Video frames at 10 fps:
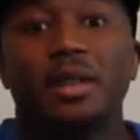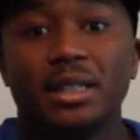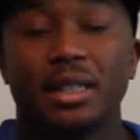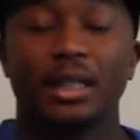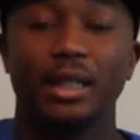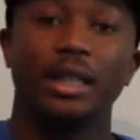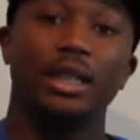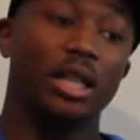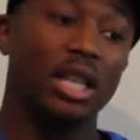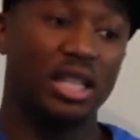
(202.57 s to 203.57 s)

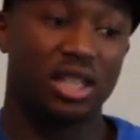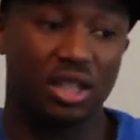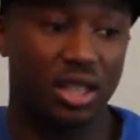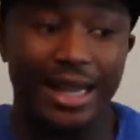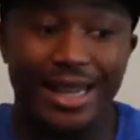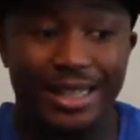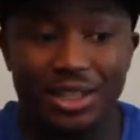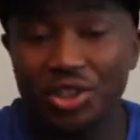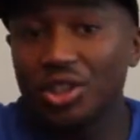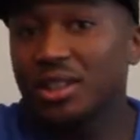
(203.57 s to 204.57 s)
basically is
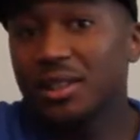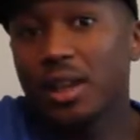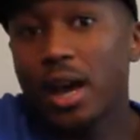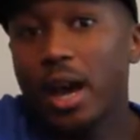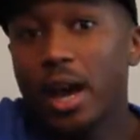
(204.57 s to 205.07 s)
just